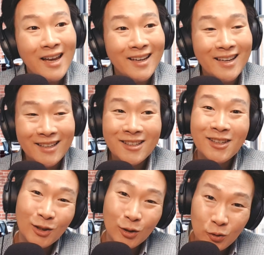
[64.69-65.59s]
in
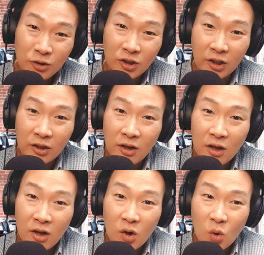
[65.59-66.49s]
collusion
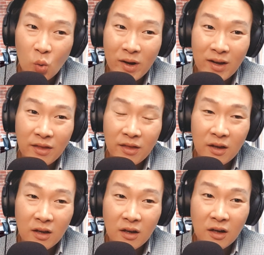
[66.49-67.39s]
with
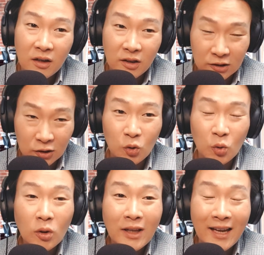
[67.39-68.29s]
the
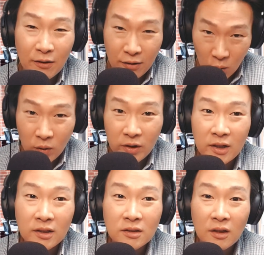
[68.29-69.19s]
school and
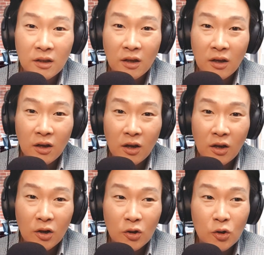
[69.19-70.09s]
authorities
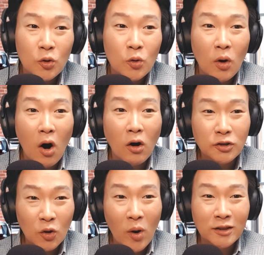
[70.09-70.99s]
who
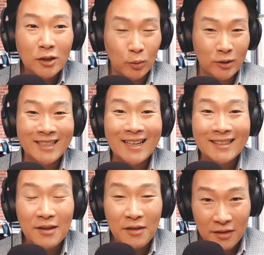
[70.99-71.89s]
also want to
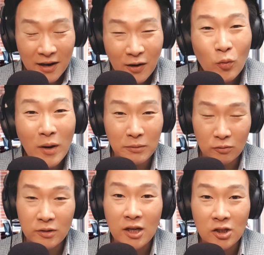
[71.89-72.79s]
protect their
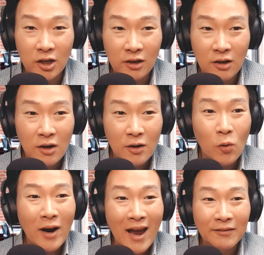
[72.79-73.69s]
reputation
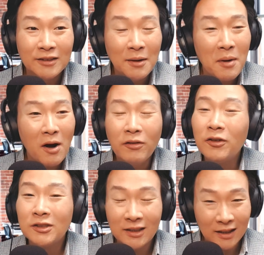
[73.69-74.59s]
or have some
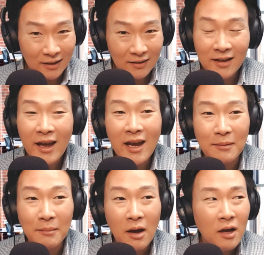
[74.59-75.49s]
other skin in the
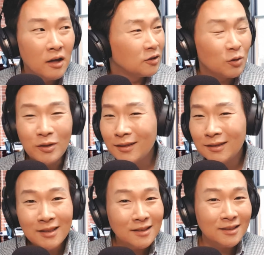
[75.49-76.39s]
game. So
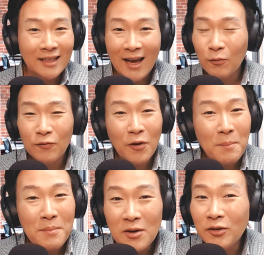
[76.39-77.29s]
does this sound
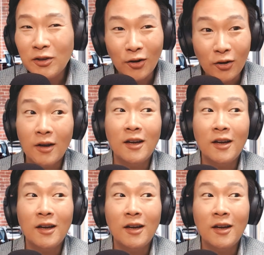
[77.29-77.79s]
familiar?